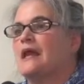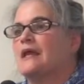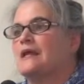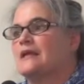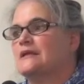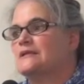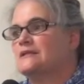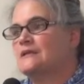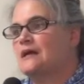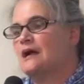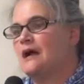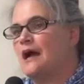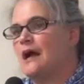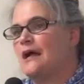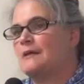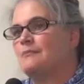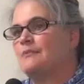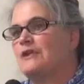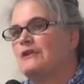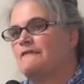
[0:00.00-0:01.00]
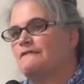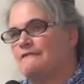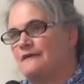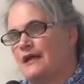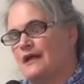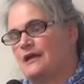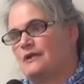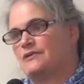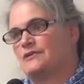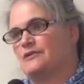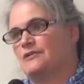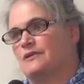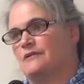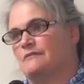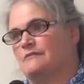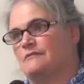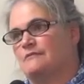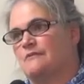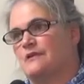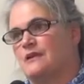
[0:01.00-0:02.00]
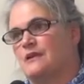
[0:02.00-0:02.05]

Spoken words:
in a timely fashion.